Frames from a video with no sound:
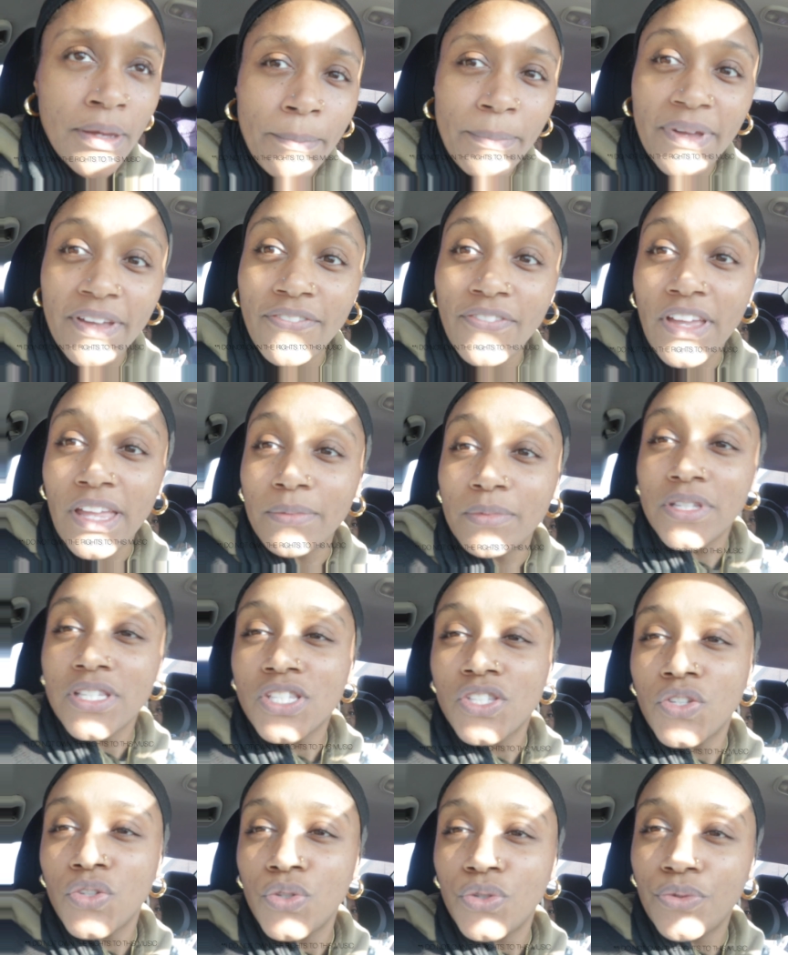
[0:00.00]
big families
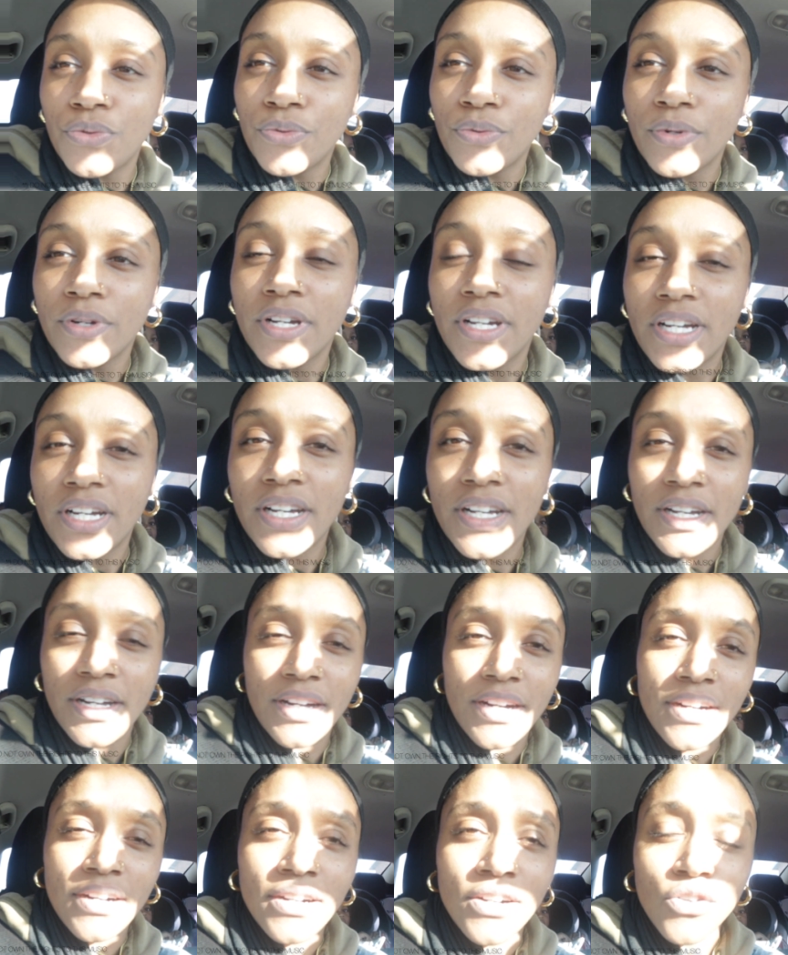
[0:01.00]
do
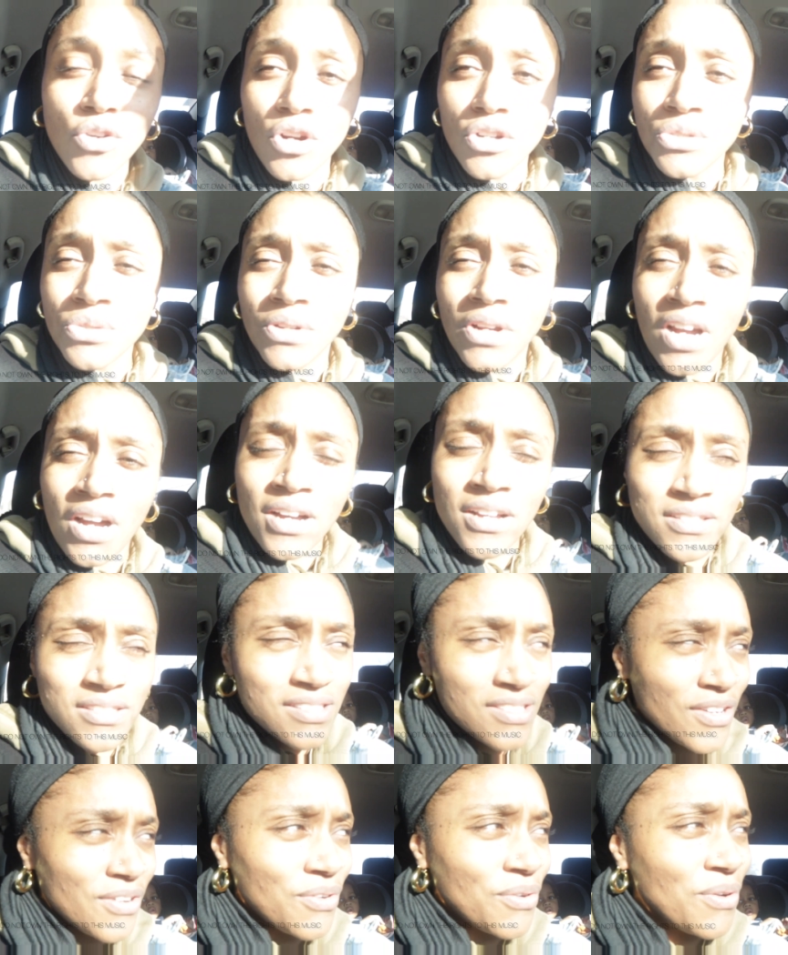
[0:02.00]
grocery hauls.
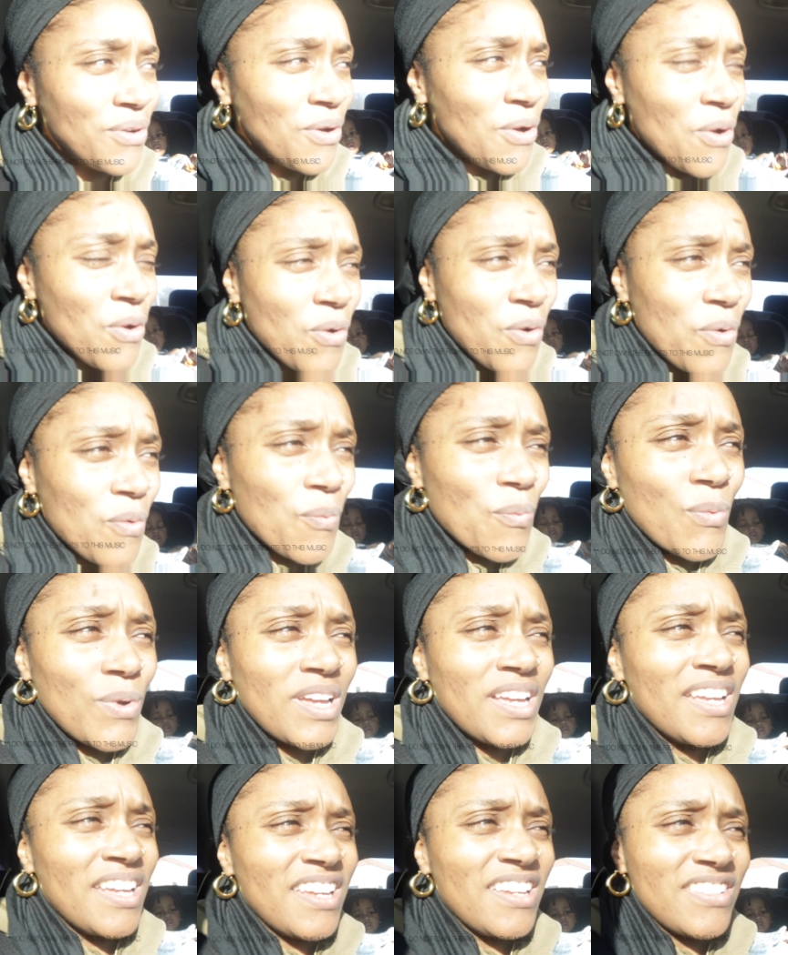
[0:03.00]
So
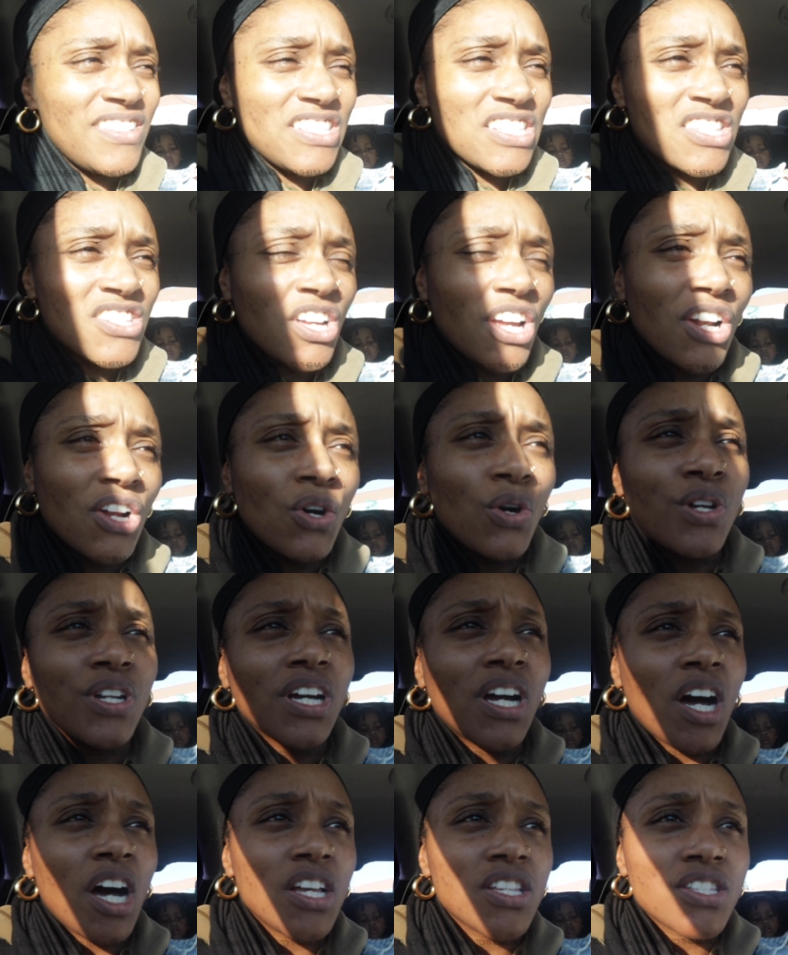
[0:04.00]
we just started going
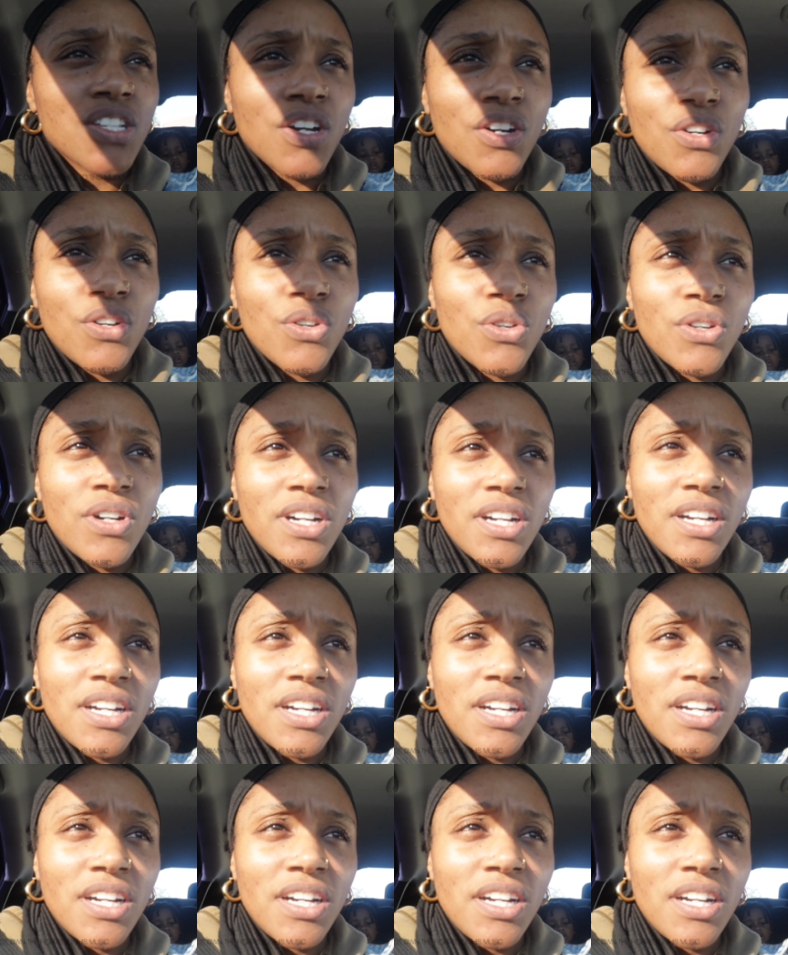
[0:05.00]
to Costco